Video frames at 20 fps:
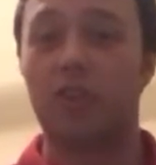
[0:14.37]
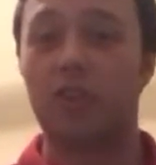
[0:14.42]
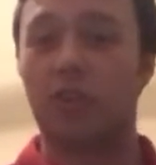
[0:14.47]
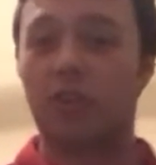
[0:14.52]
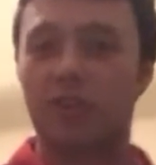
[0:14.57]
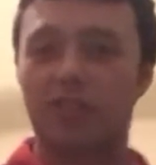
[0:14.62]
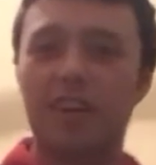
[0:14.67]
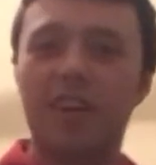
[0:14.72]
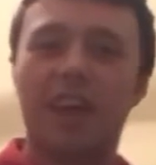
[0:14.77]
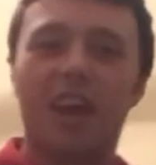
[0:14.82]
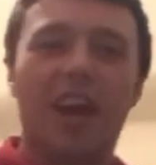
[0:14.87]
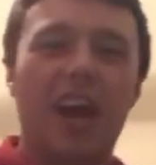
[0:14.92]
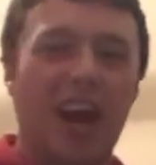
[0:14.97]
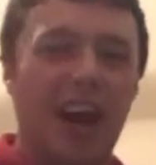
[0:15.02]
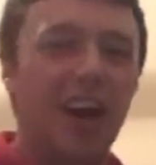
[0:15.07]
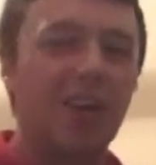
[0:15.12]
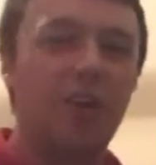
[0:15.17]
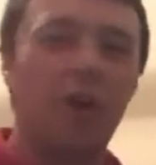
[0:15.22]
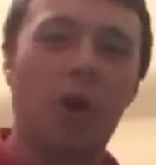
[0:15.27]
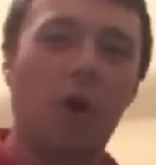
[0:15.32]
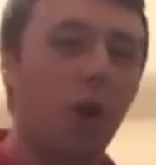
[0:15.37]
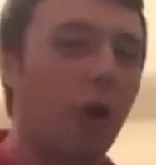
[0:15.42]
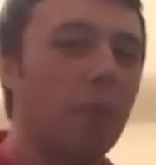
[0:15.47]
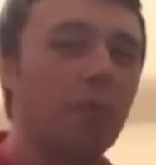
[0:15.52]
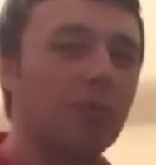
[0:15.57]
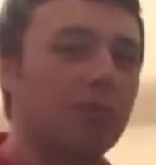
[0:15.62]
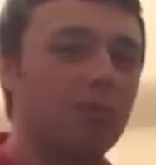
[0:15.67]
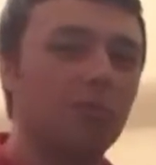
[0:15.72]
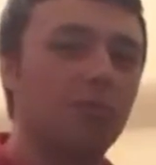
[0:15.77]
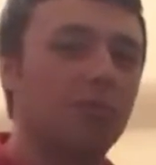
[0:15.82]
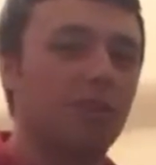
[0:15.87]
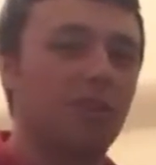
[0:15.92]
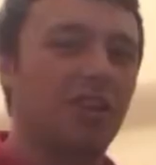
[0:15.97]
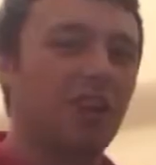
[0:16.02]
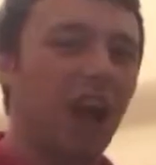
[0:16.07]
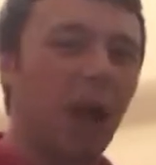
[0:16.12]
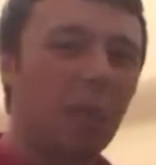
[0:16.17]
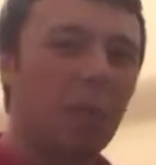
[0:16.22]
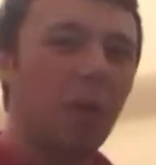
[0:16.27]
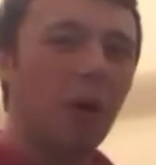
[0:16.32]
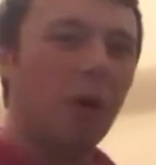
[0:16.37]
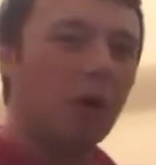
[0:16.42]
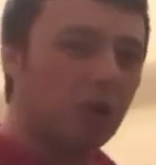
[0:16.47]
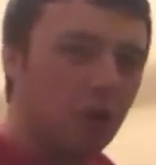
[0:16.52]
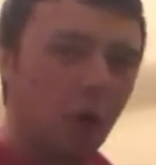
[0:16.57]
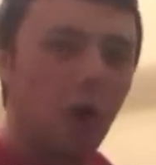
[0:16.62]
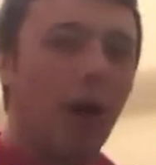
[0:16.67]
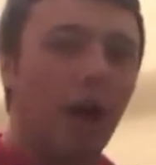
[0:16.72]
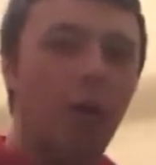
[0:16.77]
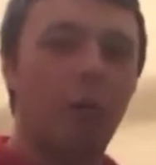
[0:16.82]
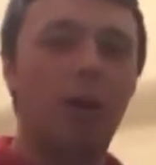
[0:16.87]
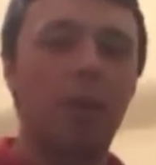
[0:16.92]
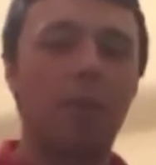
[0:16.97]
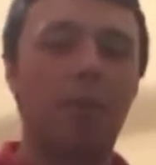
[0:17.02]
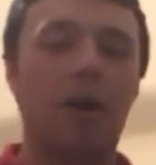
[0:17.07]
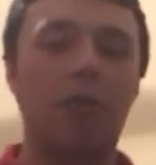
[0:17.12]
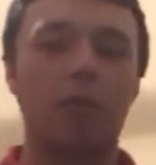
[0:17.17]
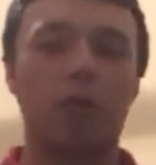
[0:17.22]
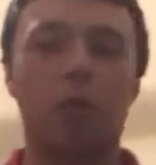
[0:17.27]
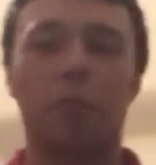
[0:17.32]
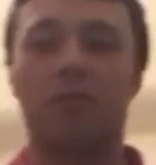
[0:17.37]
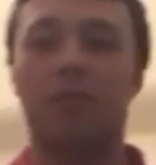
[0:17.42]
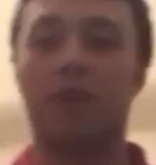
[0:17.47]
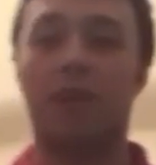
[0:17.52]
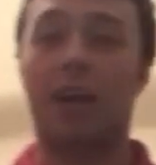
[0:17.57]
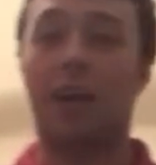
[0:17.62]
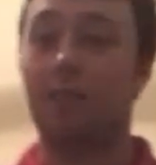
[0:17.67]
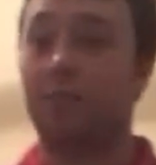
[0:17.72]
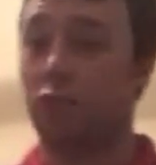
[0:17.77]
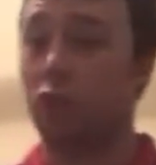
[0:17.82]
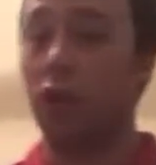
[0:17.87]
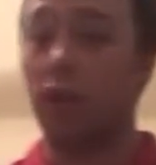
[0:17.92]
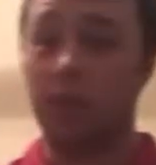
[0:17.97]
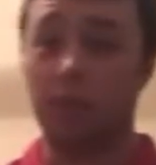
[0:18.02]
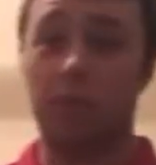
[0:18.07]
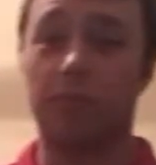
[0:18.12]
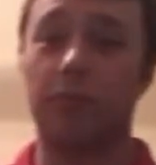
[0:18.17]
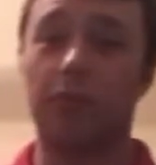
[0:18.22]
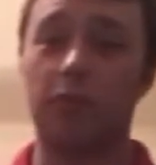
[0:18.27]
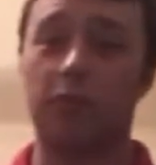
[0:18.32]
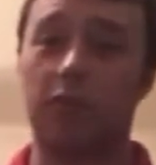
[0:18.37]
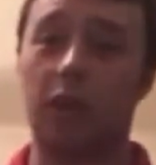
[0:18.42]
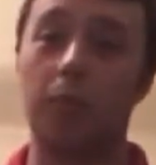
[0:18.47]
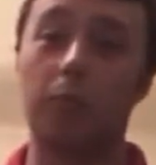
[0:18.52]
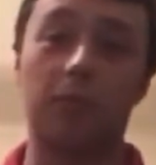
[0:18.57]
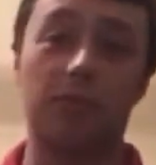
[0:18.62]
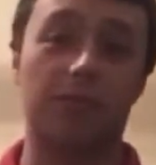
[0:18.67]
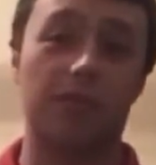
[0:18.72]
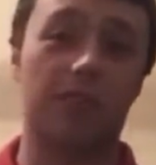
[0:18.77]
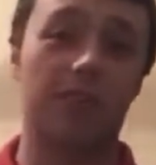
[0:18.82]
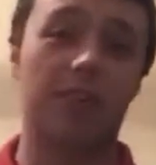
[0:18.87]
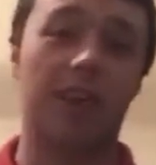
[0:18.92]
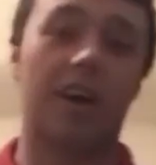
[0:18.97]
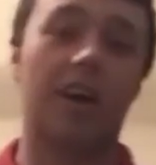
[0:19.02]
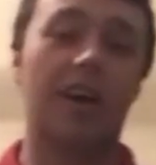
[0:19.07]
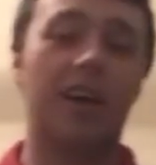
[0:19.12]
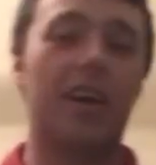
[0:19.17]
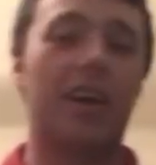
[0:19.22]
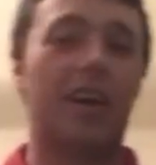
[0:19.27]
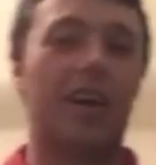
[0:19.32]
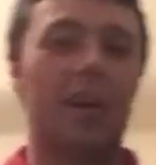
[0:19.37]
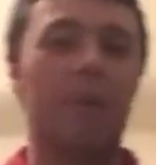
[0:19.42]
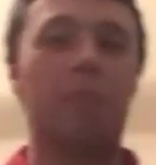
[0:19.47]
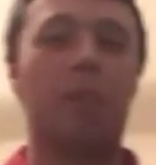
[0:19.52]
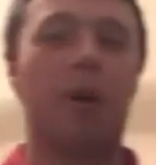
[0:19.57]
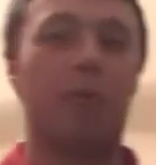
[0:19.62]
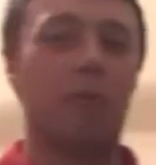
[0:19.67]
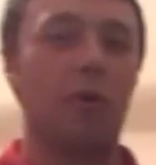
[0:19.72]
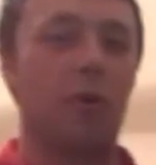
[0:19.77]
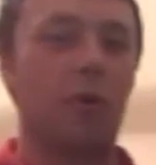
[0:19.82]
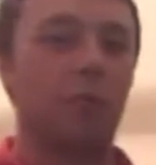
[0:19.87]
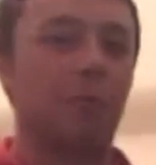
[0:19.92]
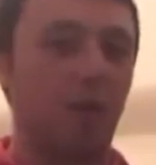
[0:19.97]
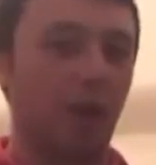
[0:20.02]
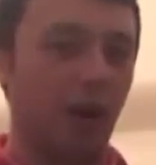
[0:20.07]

As you can see, I got a Homer Simpson cardboard cutout in my room. For, I'm sure that's the first time you've seen that in my room.